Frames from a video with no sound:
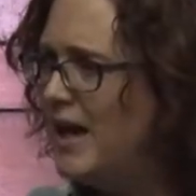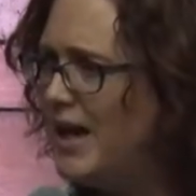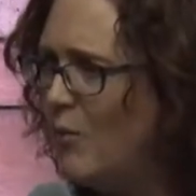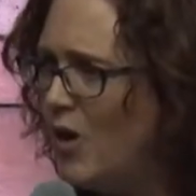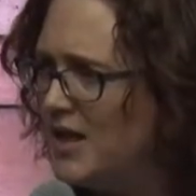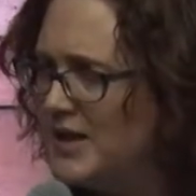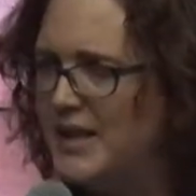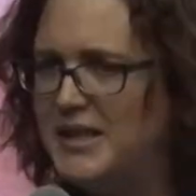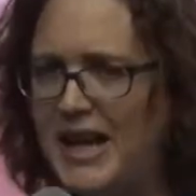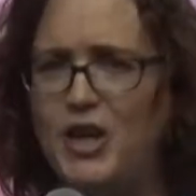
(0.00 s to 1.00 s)
He wants to
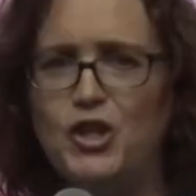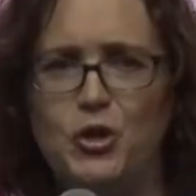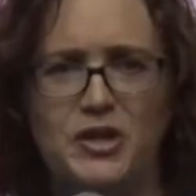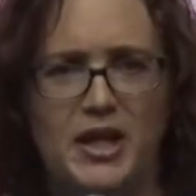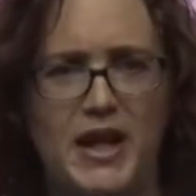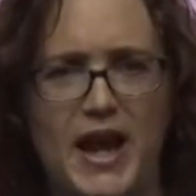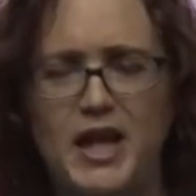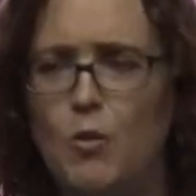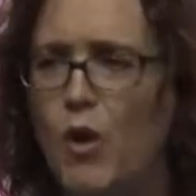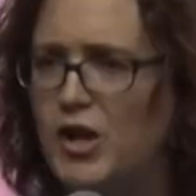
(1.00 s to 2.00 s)
teach you today.
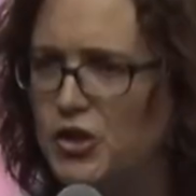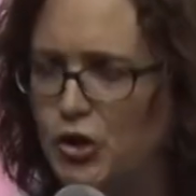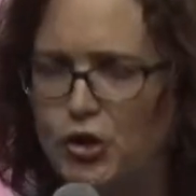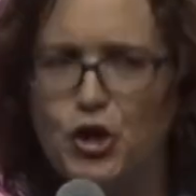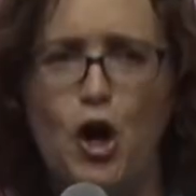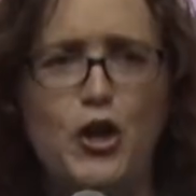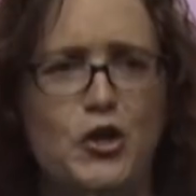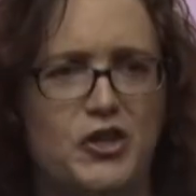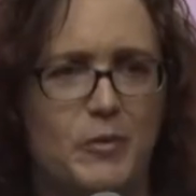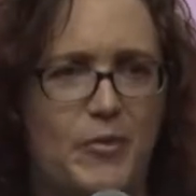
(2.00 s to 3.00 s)
He wants to show
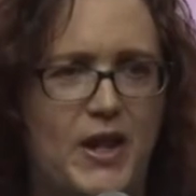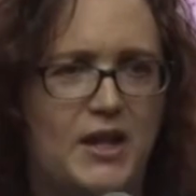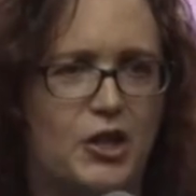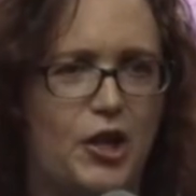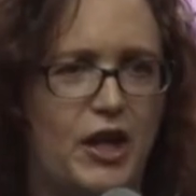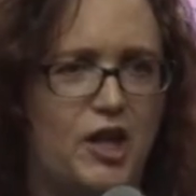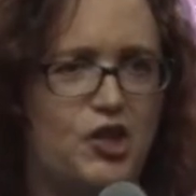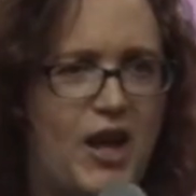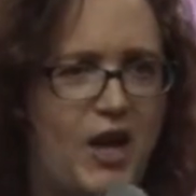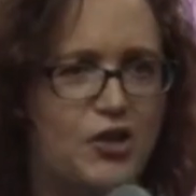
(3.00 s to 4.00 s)
you some things that are going to
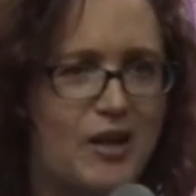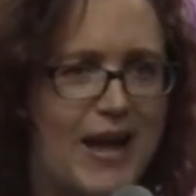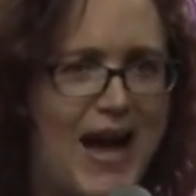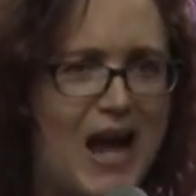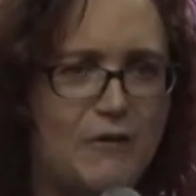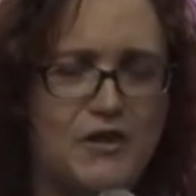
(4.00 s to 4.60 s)
change your life.